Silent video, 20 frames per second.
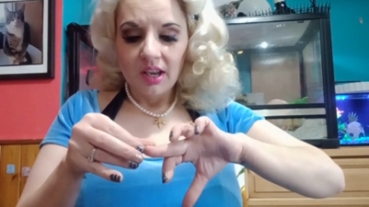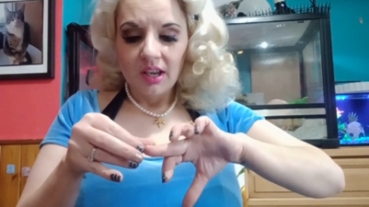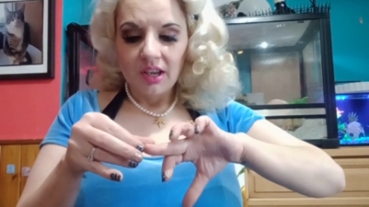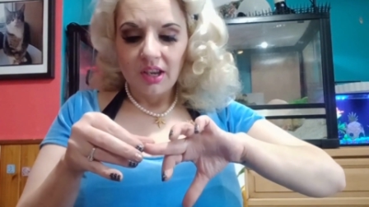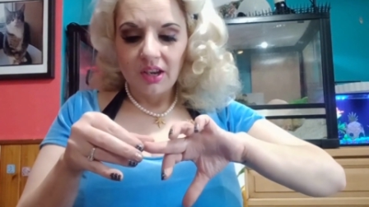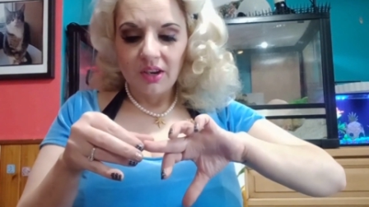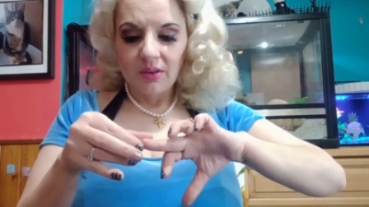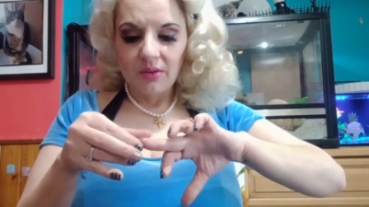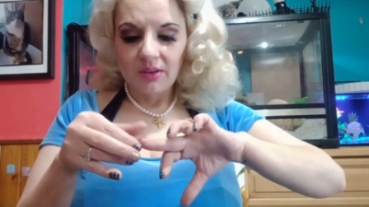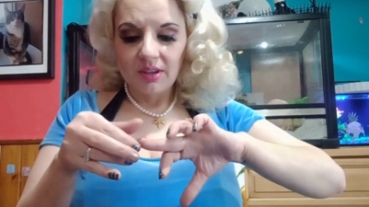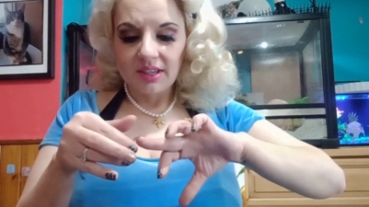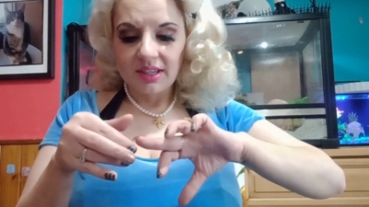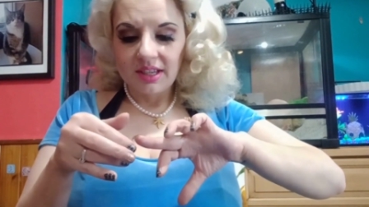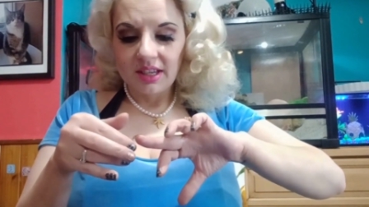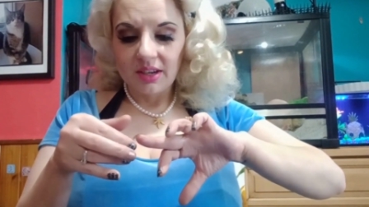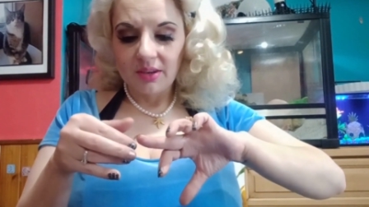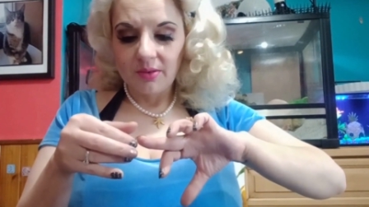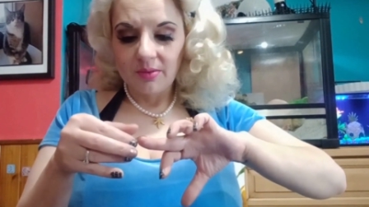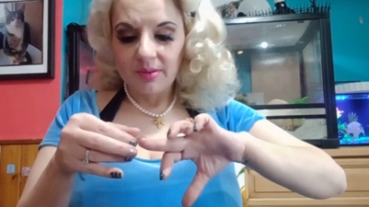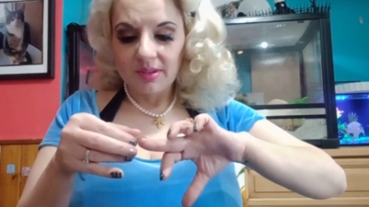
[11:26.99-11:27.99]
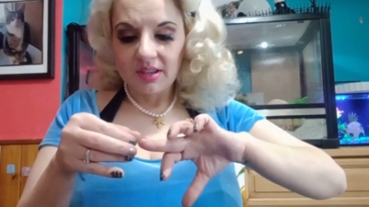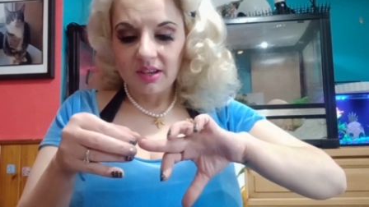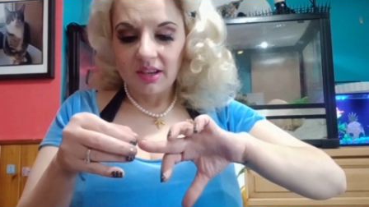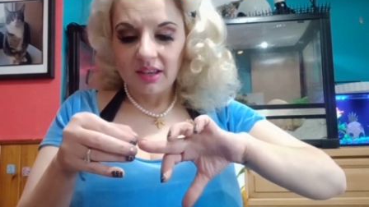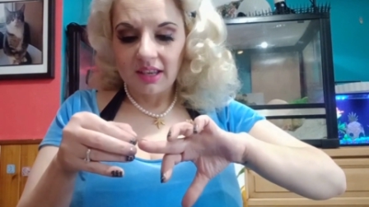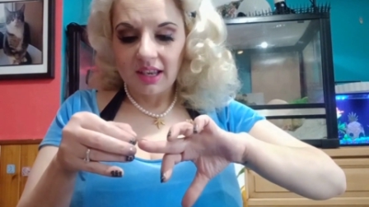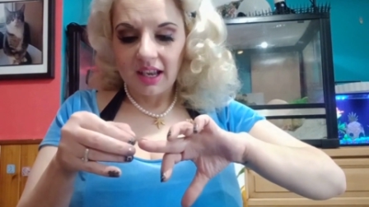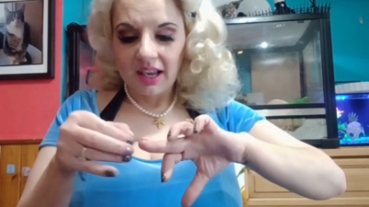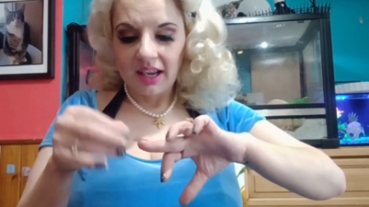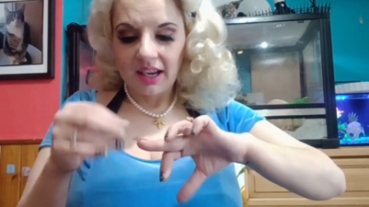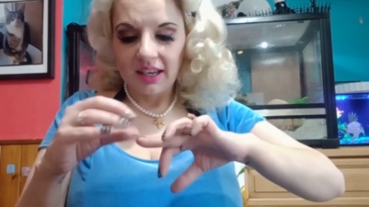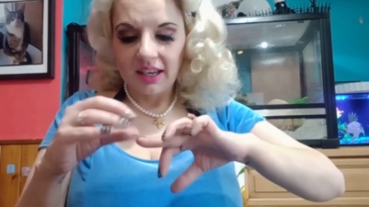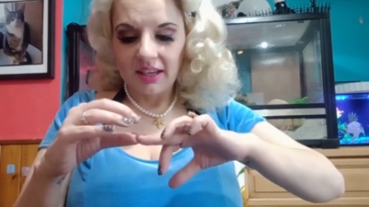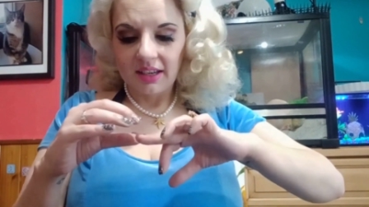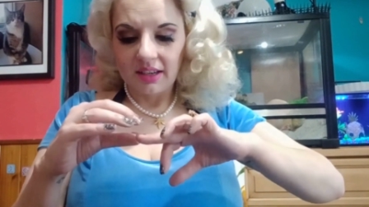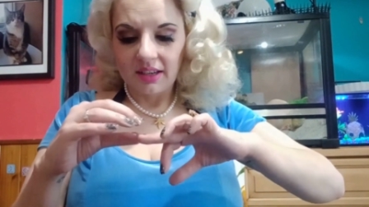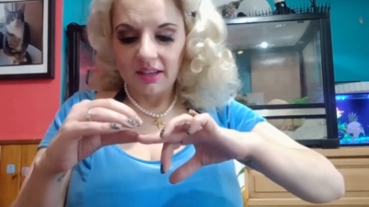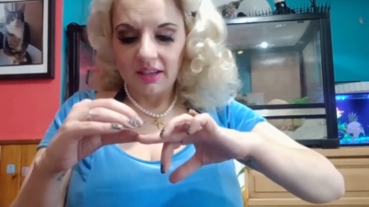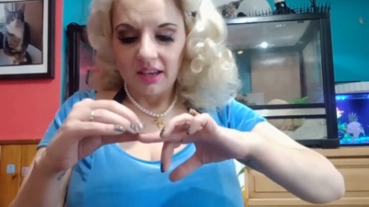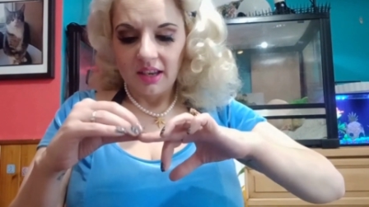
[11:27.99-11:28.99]
you know, to see who was online
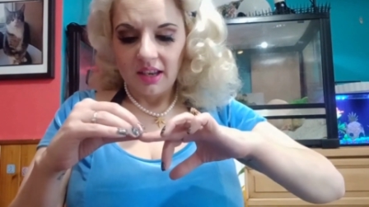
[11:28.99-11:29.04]
and